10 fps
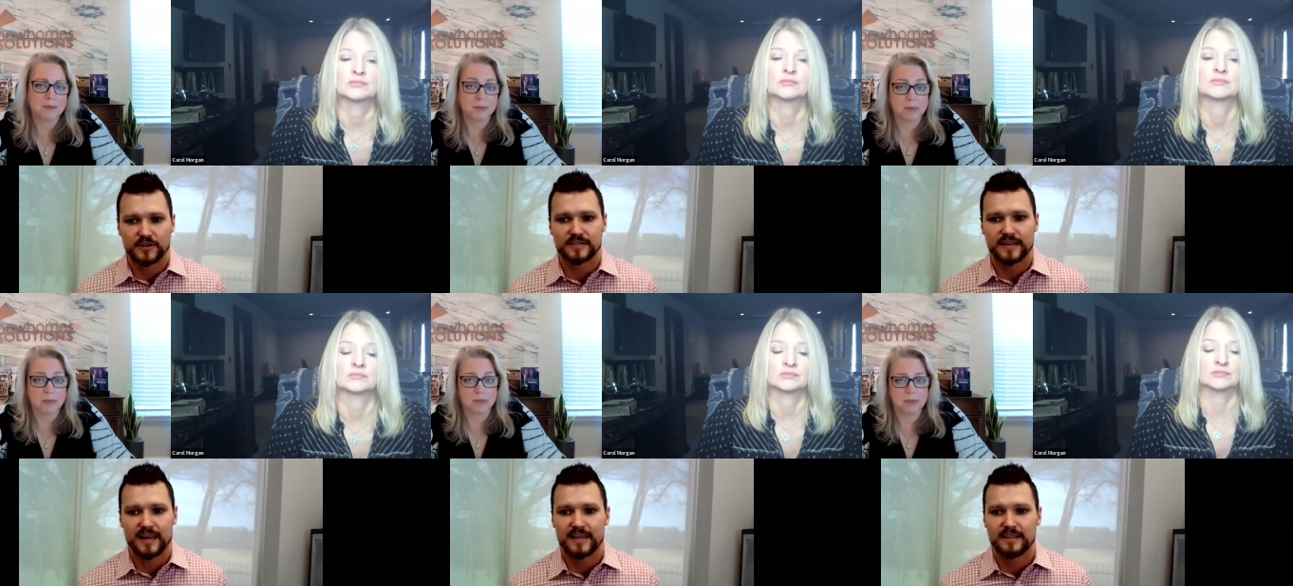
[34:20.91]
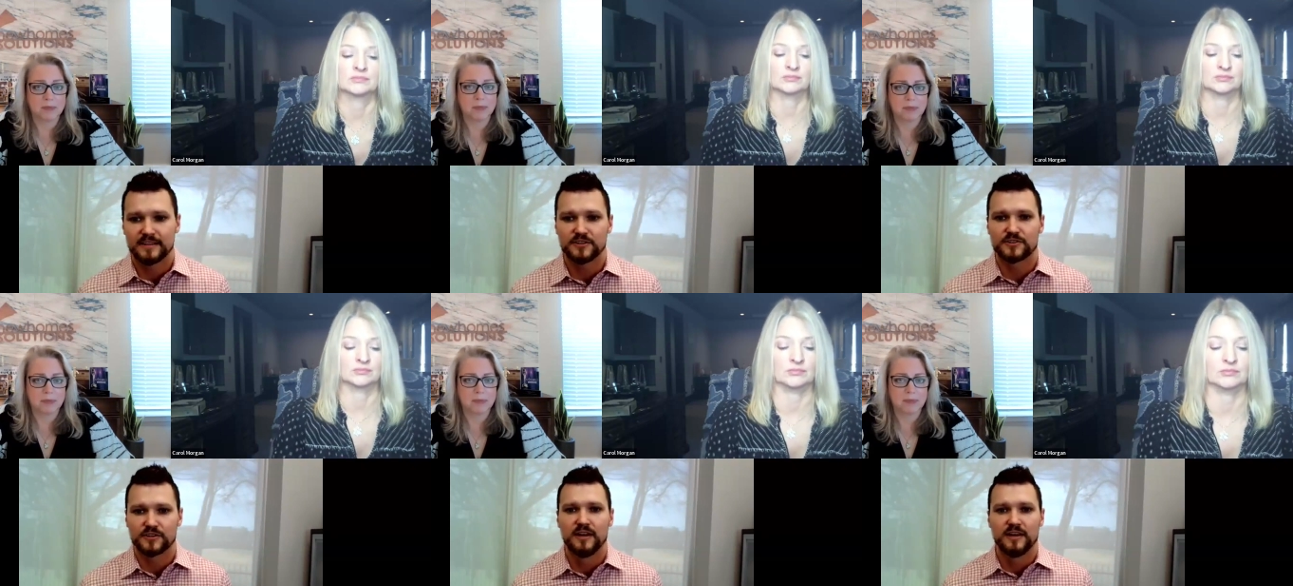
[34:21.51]
Speaker 1: So you can say, hey, this
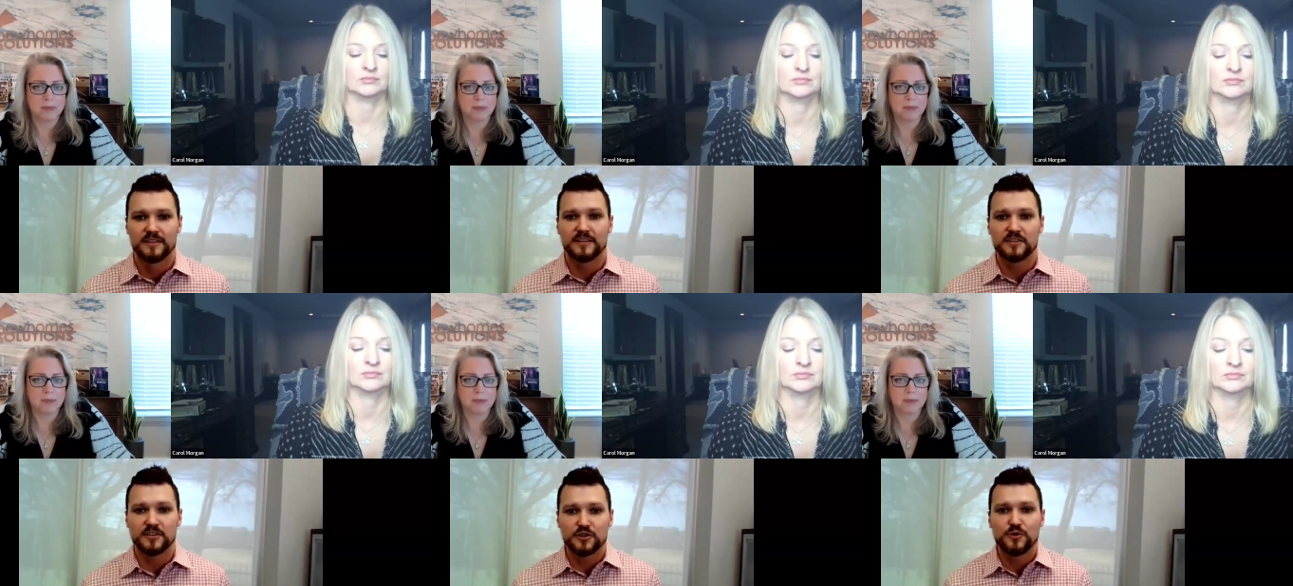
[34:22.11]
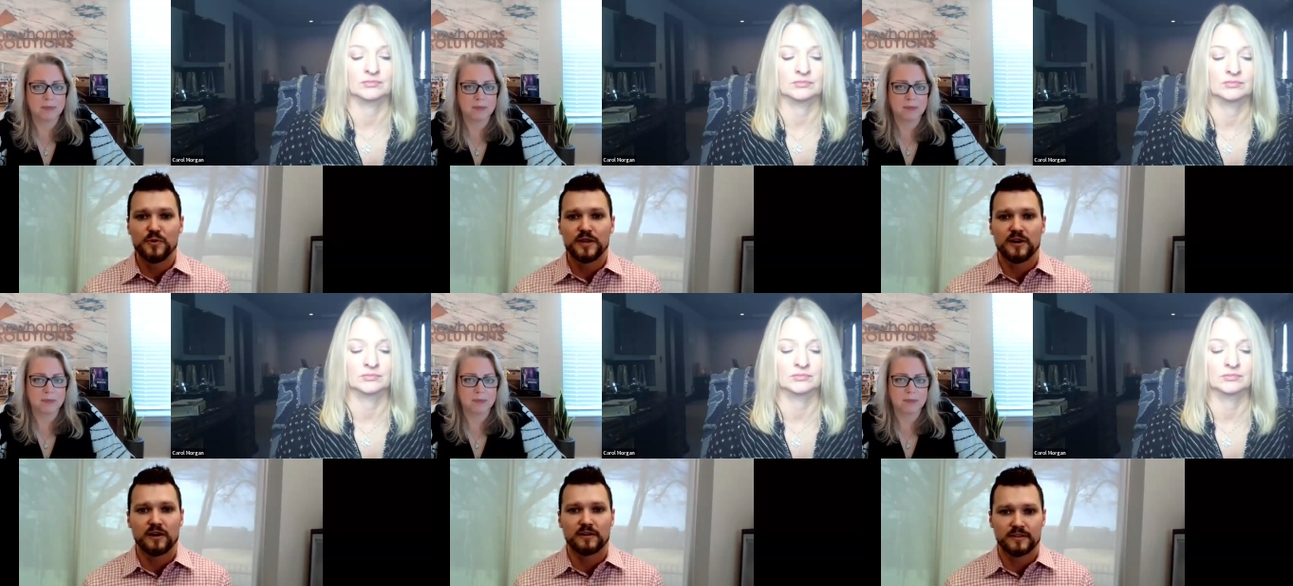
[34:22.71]
is this is who
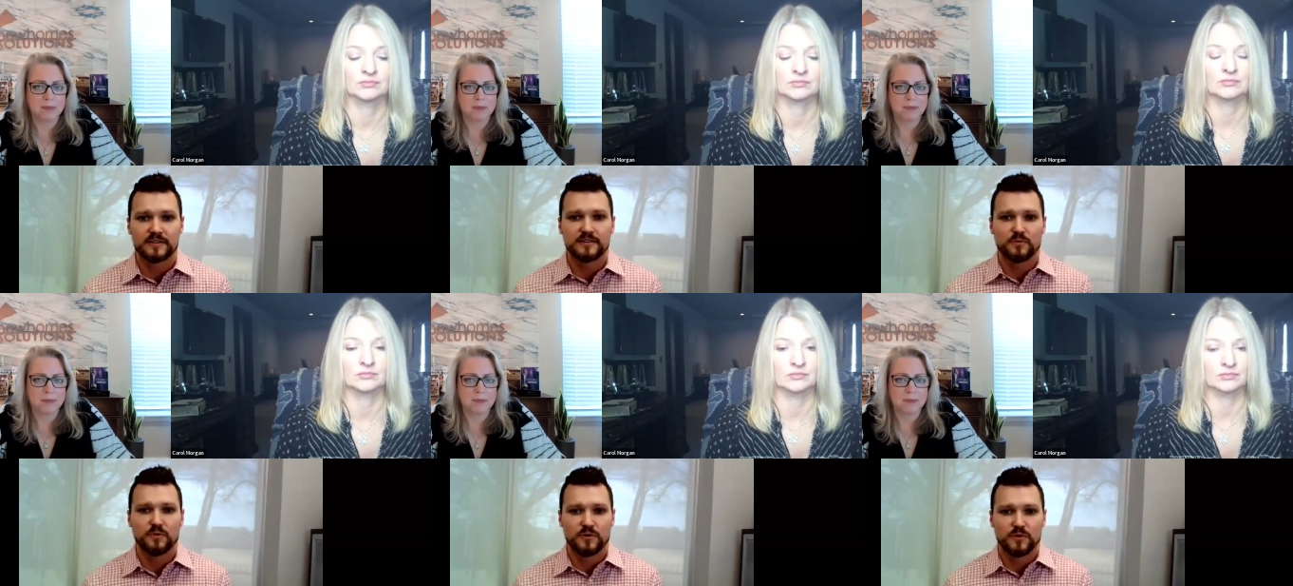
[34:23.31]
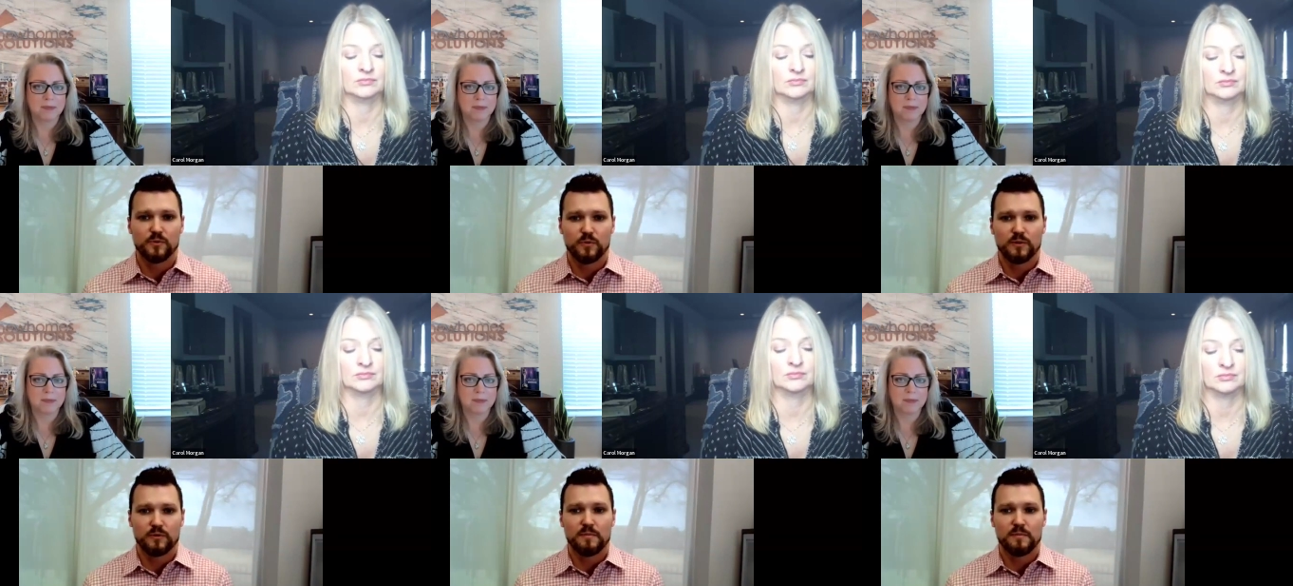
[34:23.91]
we are. This is what,
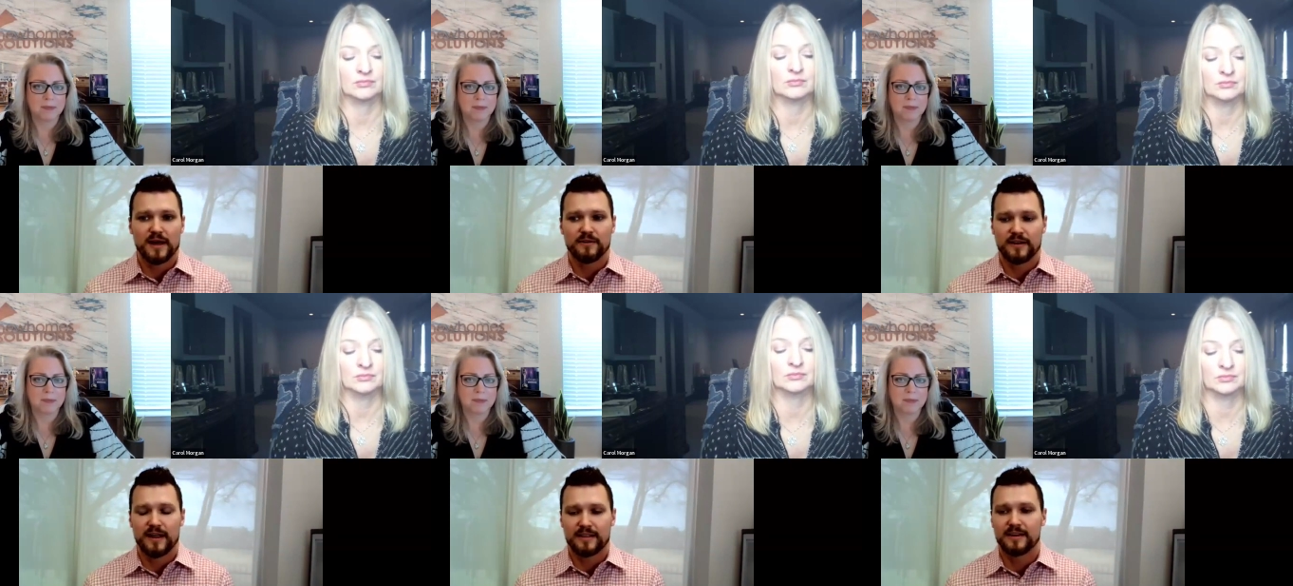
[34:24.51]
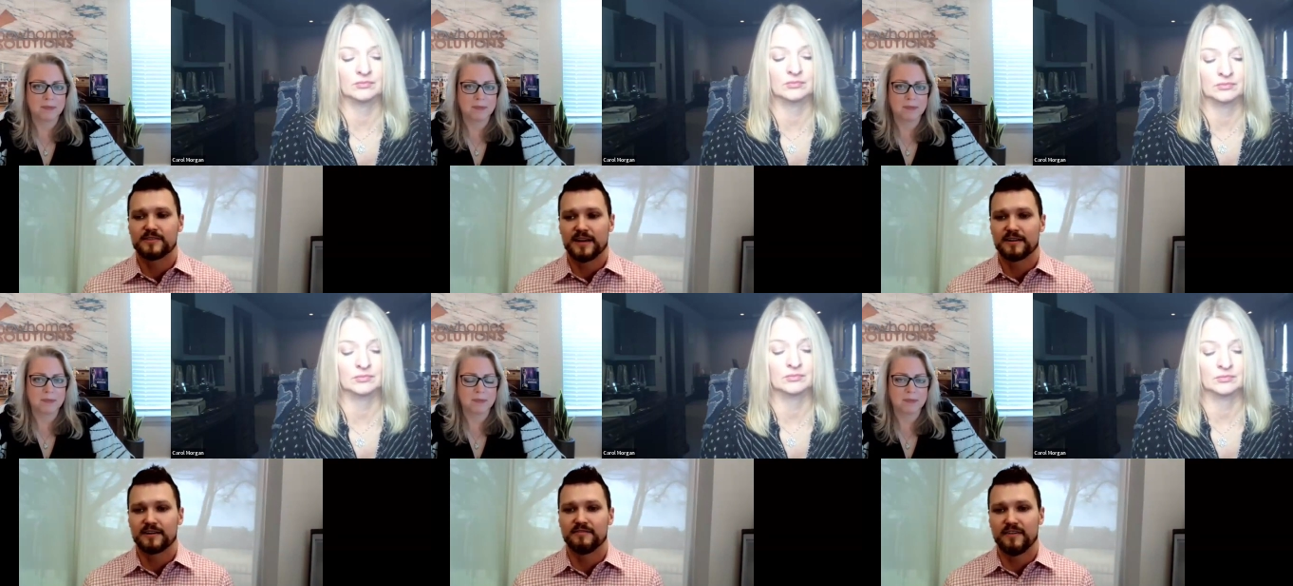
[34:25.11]
what we're about. And here's
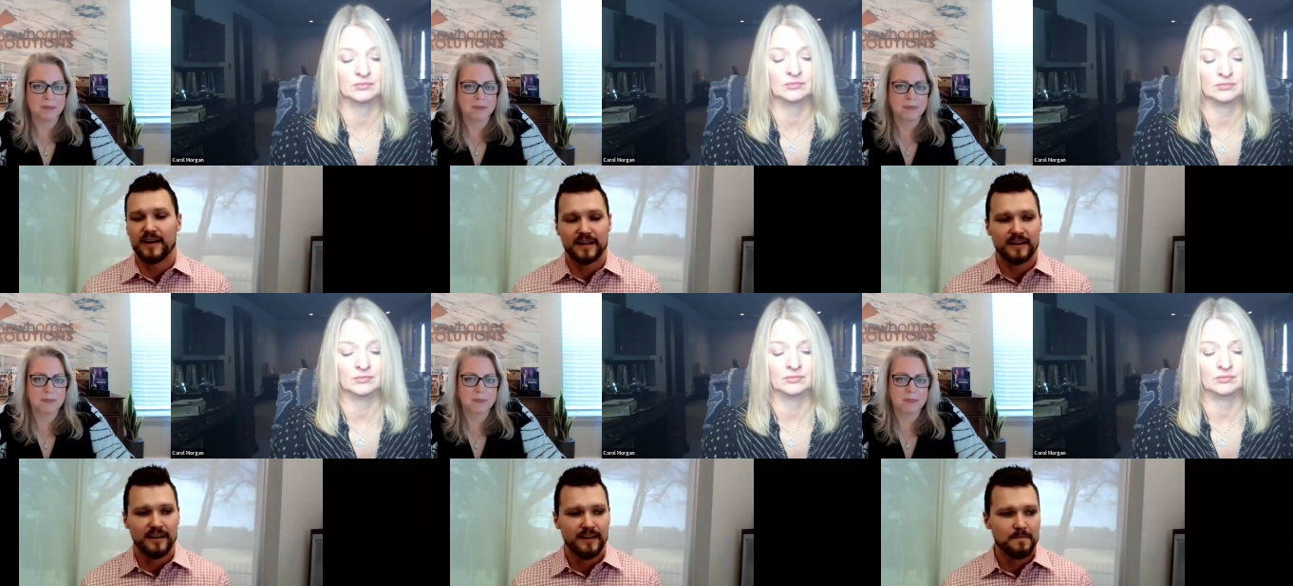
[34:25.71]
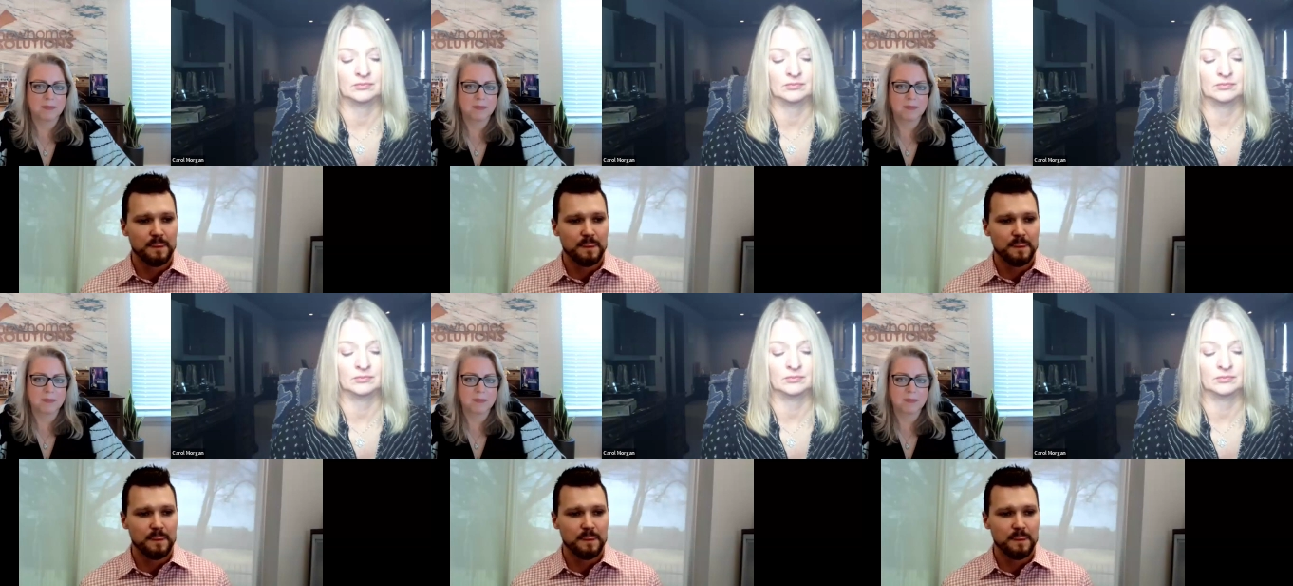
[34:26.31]
how to define it.